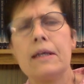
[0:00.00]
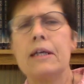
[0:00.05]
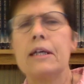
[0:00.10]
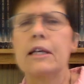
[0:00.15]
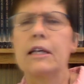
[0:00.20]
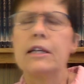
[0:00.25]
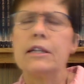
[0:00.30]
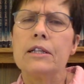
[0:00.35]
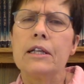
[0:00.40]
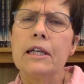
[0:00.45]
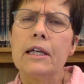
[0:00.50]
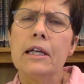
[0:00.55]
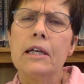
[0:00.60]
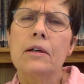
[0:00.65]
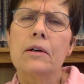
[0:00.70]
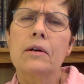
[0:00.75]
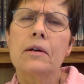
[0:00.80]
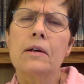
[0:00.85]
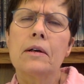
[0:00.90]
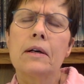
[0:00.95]
Can you
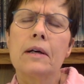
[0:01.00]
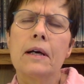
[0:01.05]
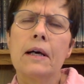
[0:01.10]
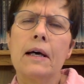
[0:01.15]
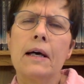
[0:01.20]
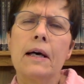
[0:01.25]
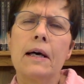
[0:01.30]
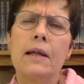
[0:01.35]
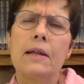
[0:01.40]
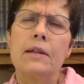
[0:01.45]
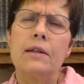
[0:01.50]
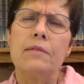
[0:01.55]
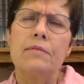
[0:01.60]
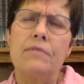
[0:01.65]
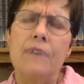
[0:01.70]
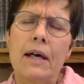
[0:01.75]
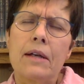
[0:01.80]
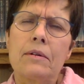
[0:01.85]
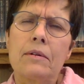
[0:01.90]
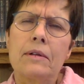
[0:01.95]
hear the
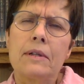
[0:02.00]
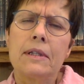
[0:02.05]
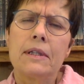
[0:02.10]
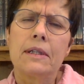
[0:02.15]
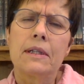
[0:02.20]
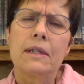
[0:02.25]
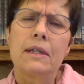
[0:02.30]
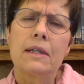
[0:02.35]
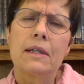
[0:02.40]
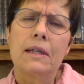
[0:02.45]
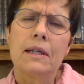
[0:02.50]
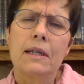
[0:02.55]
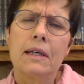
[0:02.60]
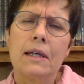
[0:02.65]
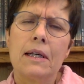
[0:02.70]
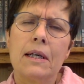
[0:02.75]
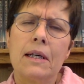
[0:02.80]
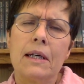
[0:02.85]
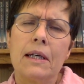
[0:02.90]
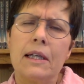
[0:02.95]
veteran
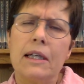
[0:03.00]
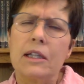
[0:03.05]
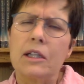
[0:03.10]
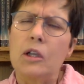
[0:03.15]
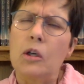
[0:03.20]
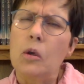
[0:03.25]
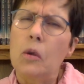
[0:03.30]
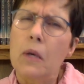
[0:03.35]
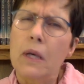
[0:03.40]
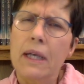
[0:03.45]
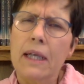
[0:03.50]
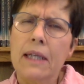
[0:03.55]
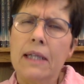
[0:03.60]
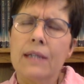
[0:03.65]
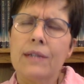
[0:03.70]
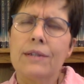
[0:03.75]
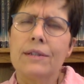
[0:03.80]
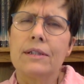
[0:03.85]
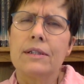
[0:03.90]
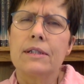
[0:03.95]
in
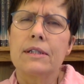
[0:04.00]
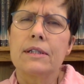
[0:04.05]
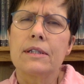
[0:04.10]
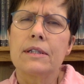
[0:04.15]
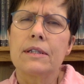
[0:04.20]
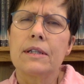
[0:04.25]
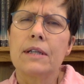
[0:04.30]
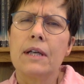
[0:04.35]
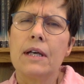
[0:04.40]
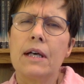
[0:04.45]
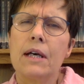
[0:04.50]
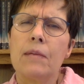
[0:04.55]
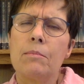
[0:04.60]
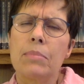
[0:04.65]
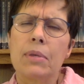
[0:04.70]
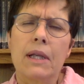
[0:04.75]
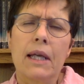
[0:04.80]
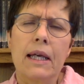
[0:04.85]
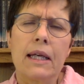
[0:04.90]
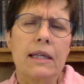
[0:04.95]
Queens
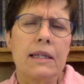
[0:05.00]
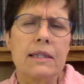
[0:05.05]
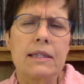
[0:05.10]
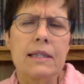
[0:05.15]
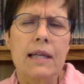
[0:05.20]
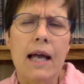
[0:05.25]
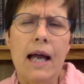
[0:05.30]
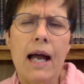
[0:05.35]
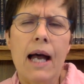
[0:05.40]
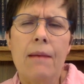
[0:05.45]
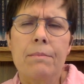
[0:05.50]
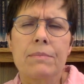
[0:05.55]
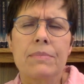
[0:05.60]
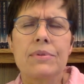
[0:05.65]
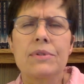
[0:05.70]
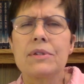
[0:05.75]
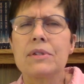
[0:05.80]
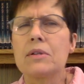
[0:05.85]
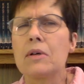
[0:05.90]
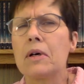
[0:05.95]
playing
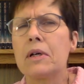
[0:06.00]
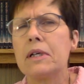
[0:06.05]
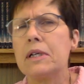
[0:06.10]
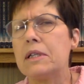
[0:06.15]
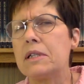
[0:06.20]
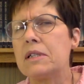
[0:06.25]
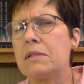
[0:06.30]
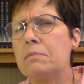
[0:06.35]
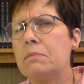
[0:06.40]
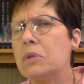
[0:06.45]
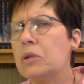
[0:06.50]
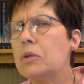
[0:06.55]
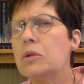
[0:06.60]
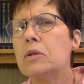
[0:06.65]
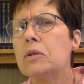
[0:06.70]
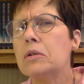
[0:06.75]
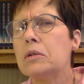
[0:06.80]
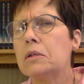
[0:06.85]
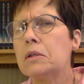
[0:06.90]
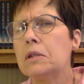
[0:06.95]
taps on his
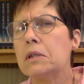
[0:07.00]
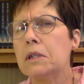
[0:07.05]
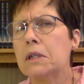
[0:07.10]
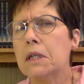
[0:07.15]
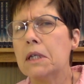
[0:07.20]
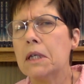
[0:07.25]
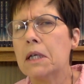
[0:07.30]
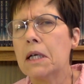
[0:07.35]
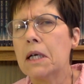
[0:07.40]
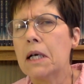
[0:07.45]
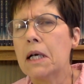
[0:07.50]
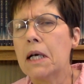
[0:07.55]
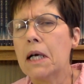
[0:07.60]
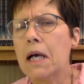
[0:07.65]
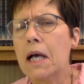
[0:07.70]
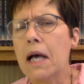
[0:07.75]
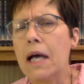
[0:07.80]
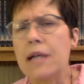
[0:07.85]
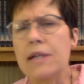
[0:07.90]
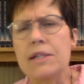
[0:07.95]
bugle
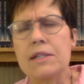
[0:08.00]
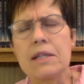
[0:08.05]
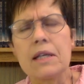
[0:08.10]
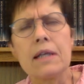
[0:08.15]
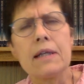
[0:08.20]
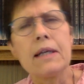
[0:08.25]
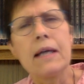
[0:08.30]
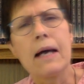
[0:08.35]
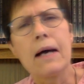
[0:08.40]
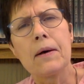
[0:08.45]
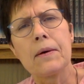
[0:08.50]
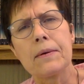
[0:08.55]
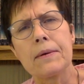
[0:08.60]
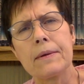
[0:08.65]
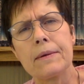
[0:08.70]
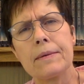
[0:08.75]
at sundown?